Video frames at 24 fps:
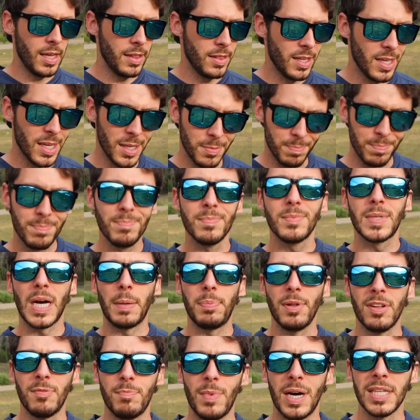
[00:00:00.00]
in the
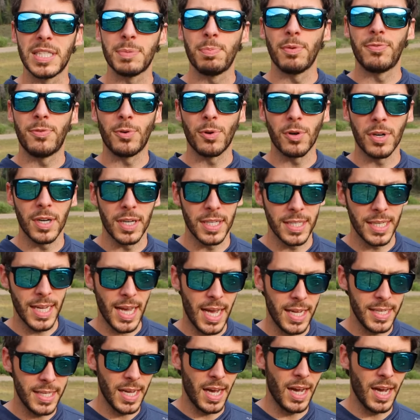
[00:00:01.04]
couple of months before Dad